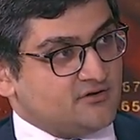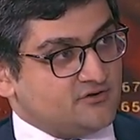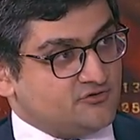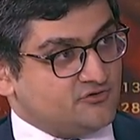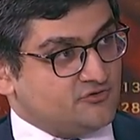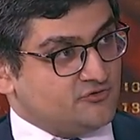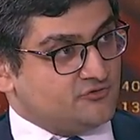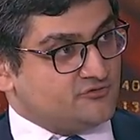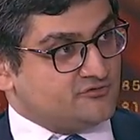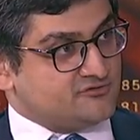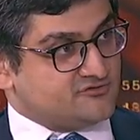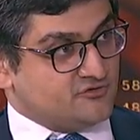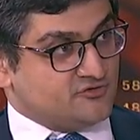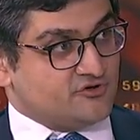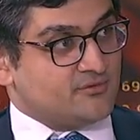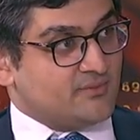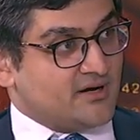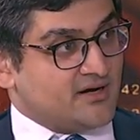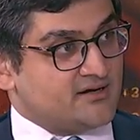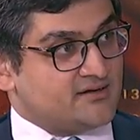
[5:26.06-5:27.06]
to
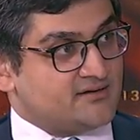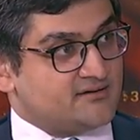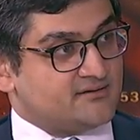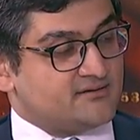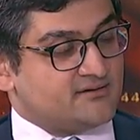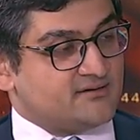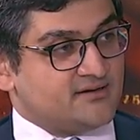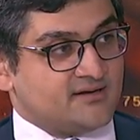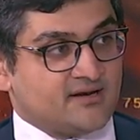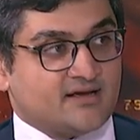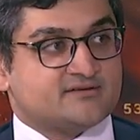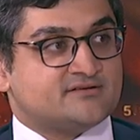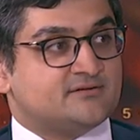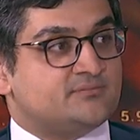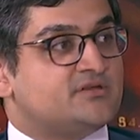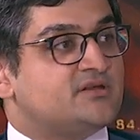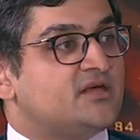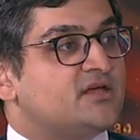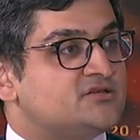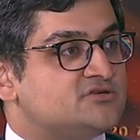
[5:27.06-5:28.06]
sodium ion, it has the
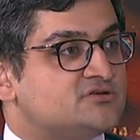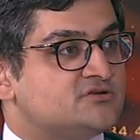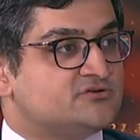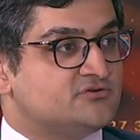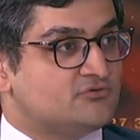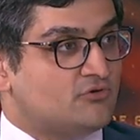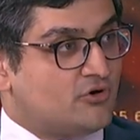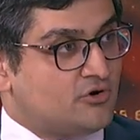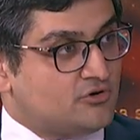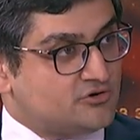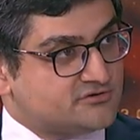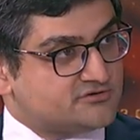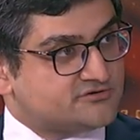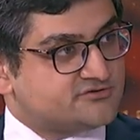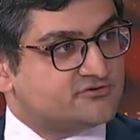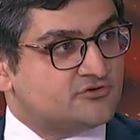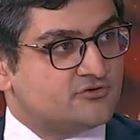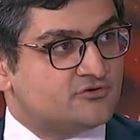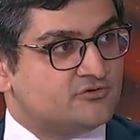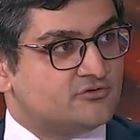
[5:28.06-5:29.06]
potential to
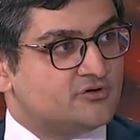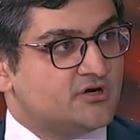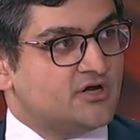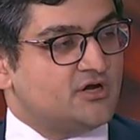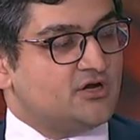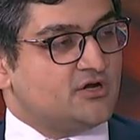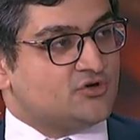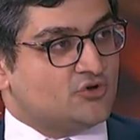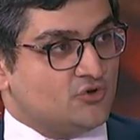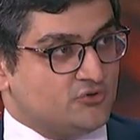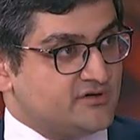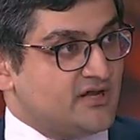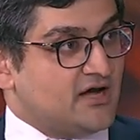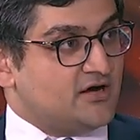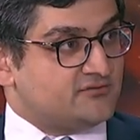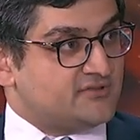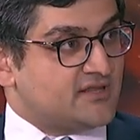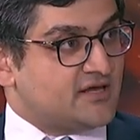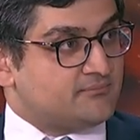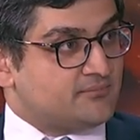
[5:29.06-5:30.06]
also go
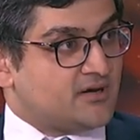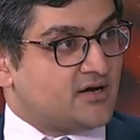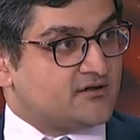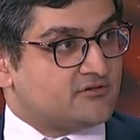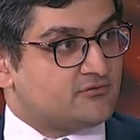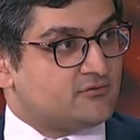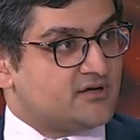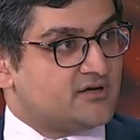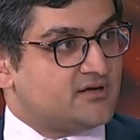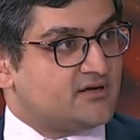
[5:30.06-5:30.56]
down that pathway.